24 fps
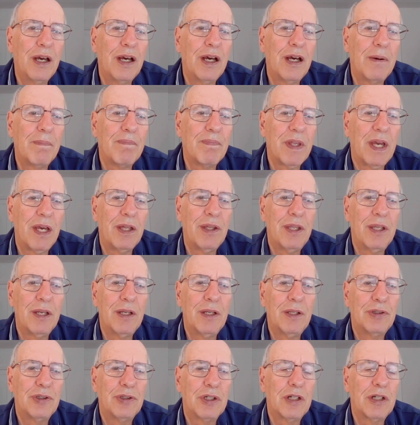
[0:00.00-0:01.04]
I
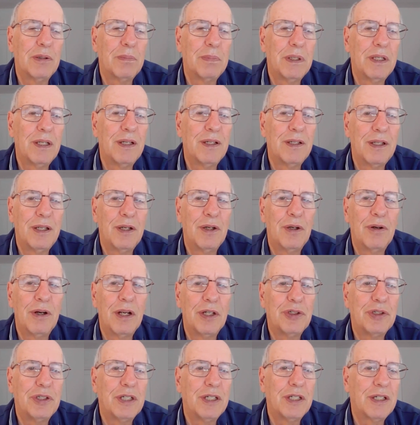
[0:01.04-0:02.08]
think it's going to be an
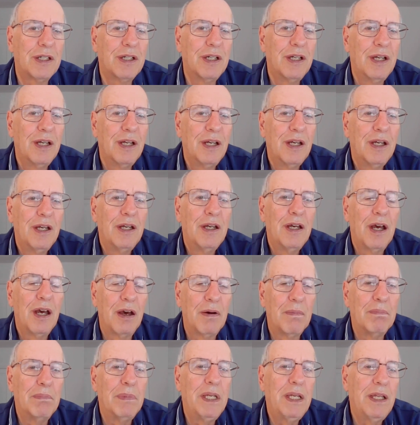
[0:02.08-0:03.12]
interesting
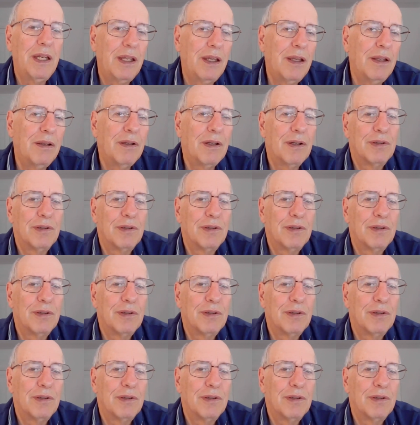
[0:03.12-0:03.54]
meeting.